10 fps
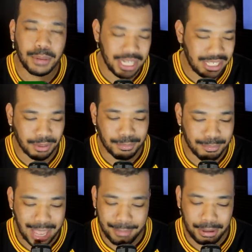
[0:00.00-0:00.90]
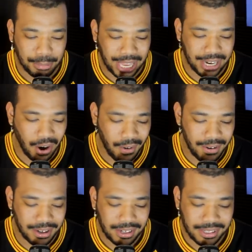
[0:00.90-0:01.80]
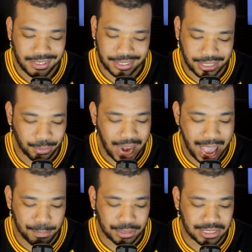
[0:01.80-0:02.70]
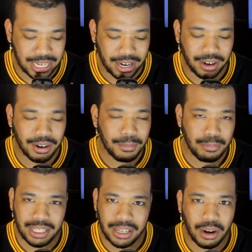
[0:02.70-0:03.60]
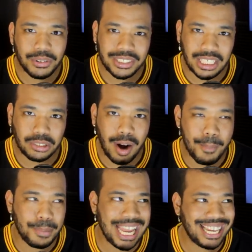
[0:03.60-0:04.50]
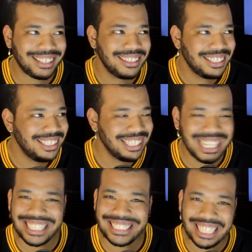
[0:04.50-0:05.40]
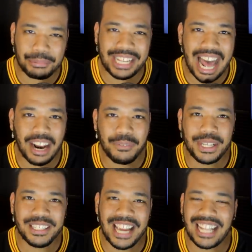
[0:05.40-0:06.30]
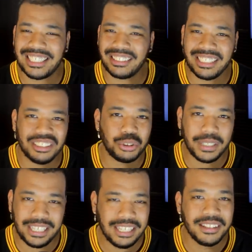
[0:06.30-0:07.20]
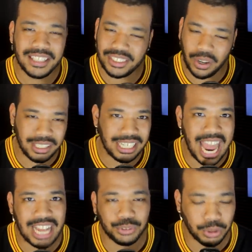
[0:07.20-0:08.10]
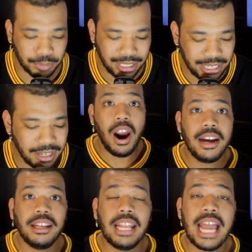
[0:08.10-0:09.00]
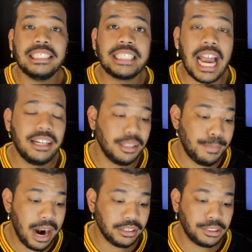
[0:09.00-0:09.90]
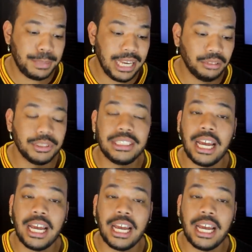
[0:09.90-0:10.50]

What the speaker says: but he can maybe play guard. You see what happens there. But, you know, six-round pick, you get something out of it. You got something intriguing. That's all you can ask for, really. All right, the last guy that the Browns picked was